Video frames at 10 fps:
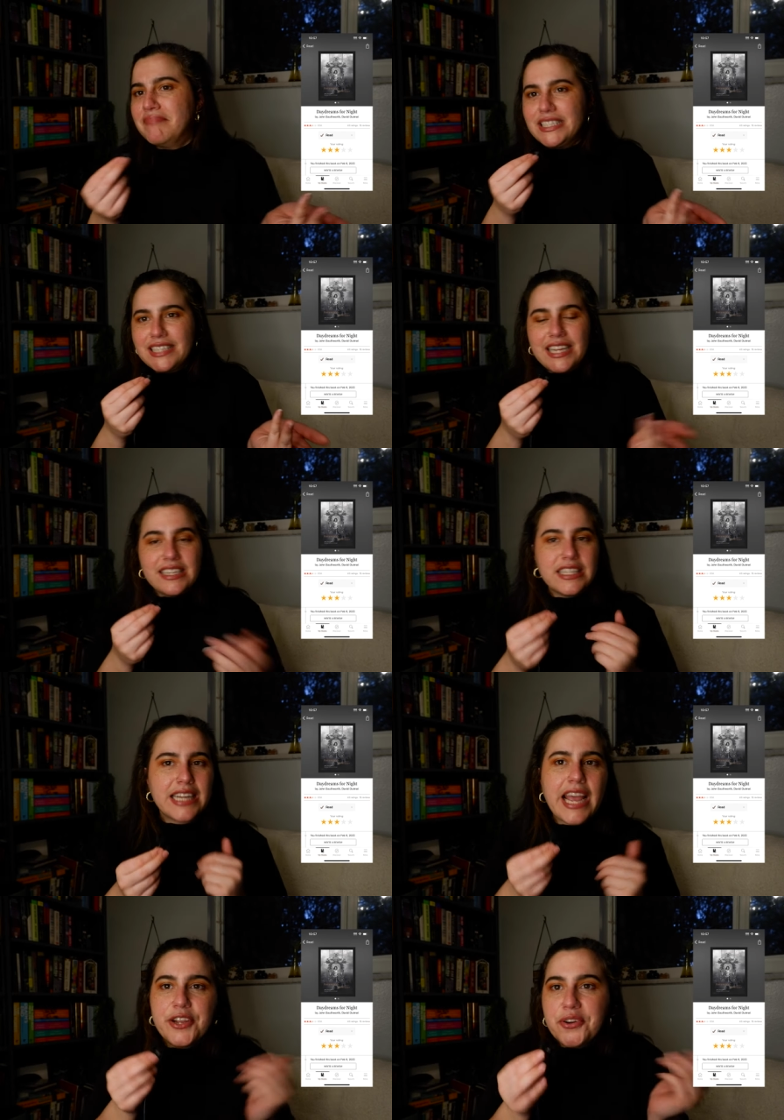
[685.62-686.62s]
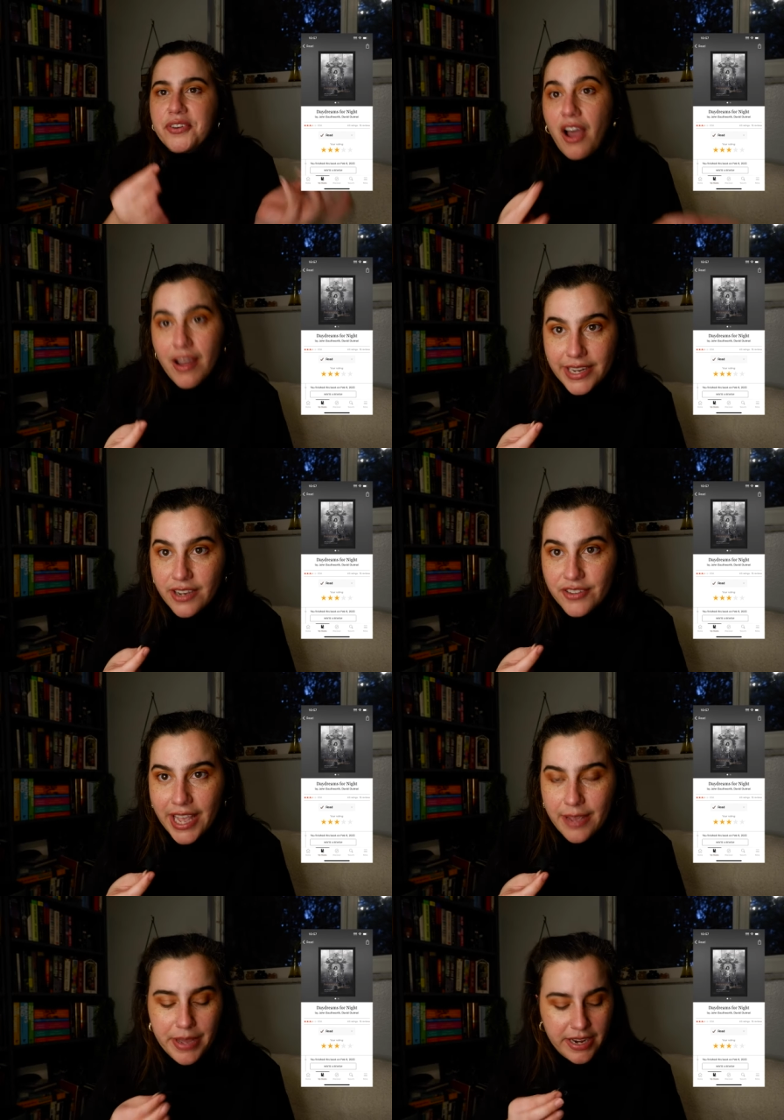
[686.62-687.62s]
That's the end of the day. You're not Neil
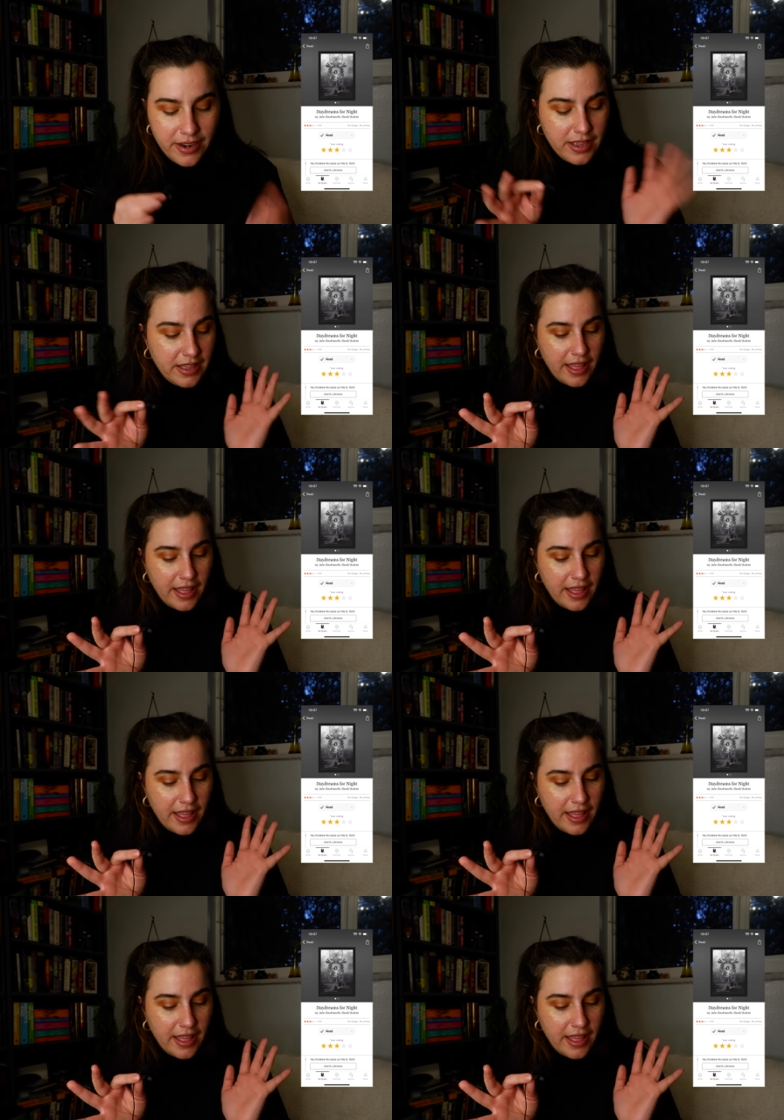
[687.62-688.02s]
Gaiman.